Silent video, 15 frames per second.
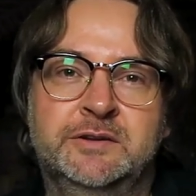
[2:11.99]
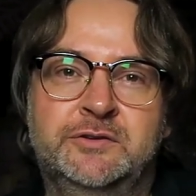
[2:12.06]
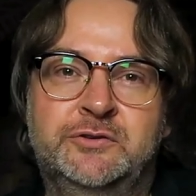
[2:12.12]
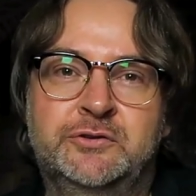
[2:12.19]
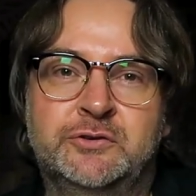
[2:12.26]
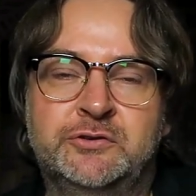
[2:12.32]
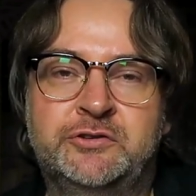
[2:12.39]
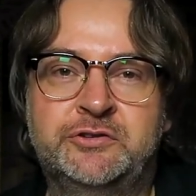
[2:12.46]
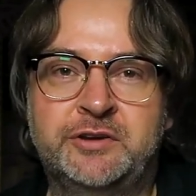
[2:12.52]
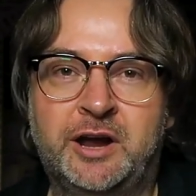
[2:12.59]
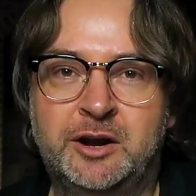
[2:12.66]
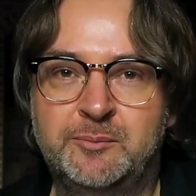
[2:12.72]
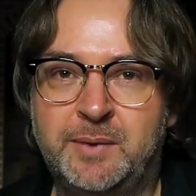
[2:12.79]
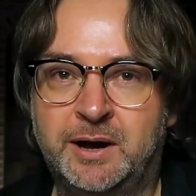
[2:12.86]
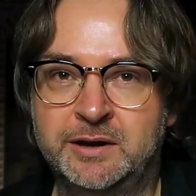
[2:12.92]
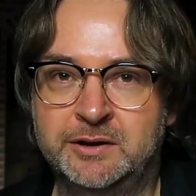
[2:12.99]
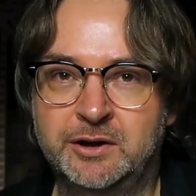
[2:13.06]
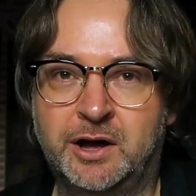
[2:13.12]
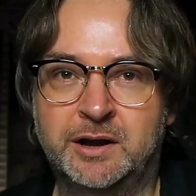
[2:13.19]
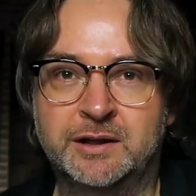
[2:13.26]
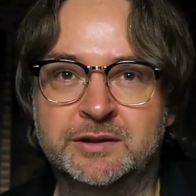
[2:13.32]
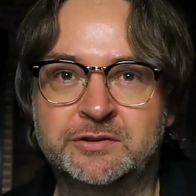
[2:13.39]
to share my
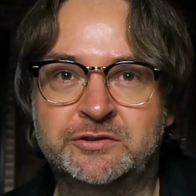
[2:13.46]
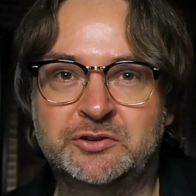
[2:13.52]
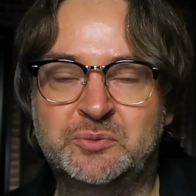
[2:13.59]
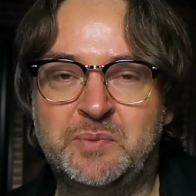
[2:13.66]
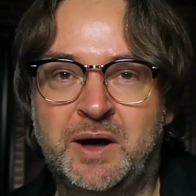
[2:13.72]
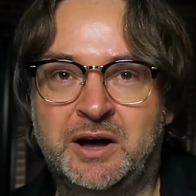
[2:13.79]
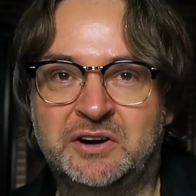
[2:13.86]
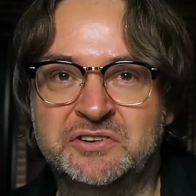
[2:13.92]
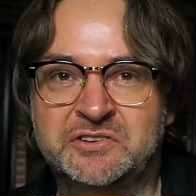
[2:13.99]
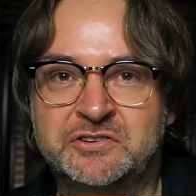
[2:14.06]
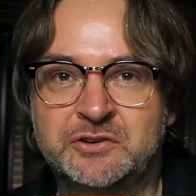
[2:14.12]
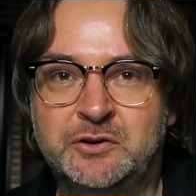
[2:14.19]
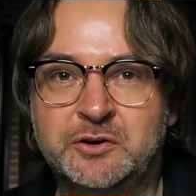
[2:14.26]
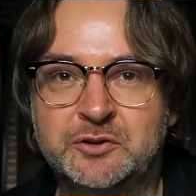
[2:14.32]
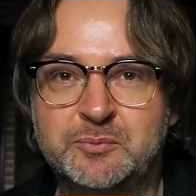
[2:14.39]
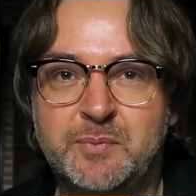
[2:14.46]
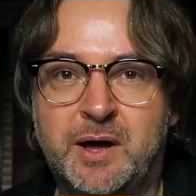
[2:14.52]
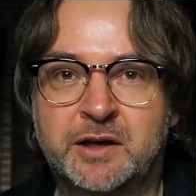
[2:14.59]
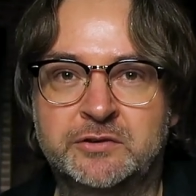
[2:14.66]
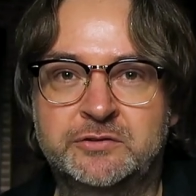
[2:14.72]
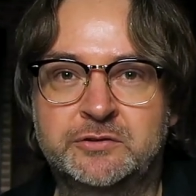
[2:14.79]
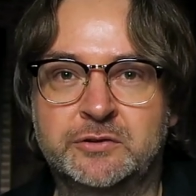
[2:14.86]
knowledge about old
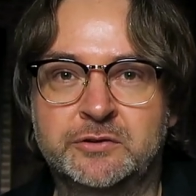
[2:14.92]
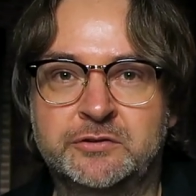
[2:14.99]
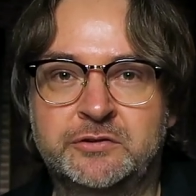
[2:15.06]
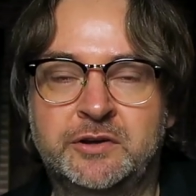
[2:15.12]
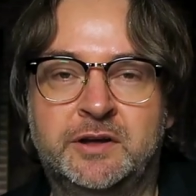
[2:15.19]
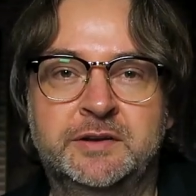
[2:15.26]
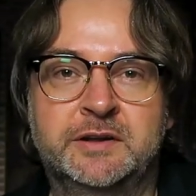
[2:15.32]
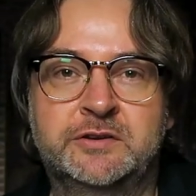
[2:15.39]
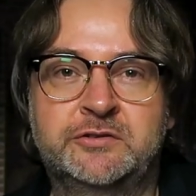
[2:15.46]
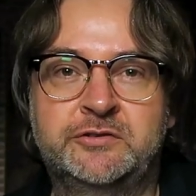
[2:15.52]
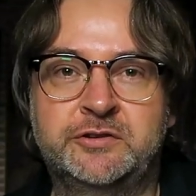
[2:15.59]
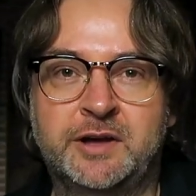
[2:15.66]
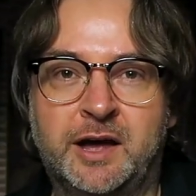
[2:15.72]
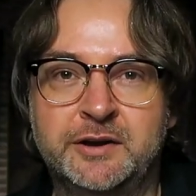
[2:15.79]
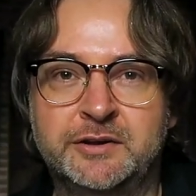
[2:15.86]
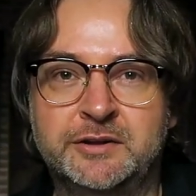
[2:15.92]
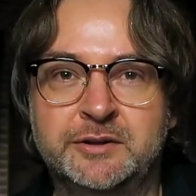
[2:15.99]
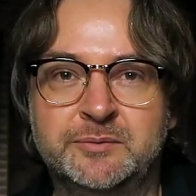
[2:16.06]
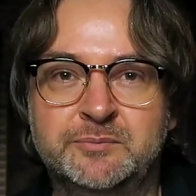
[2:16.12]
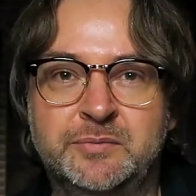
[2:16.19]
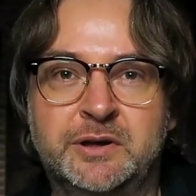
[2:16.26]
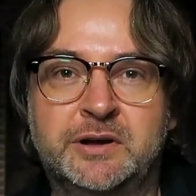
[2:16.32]
masters on this
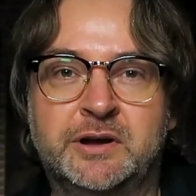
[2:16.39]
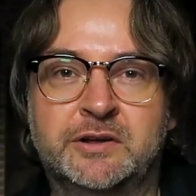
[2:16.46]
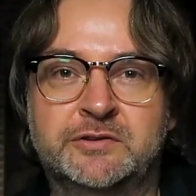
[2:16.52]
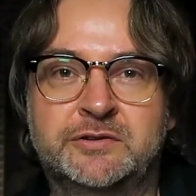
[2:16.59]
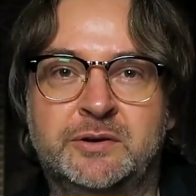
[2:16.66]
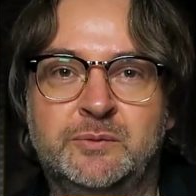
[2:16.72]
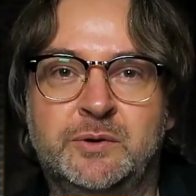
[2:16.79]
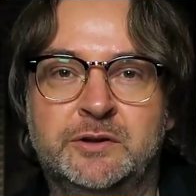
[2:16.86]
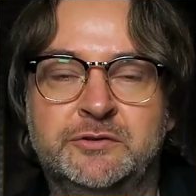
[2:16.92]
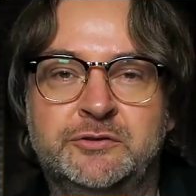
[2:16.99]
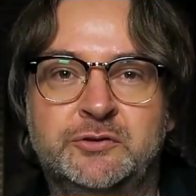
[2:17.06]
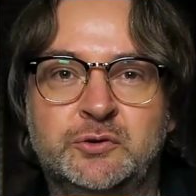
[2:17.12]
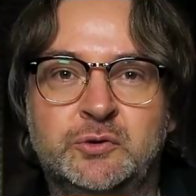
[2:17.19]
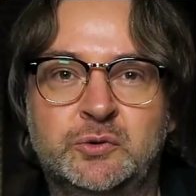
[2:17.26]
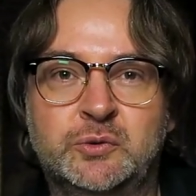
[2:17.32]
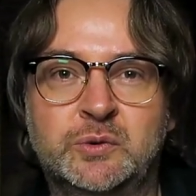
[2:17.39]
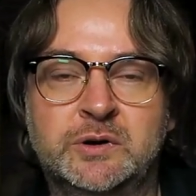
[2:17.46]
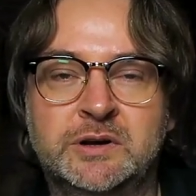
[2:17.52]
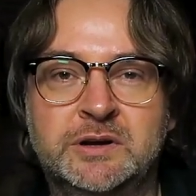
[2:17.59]
channel, because I want to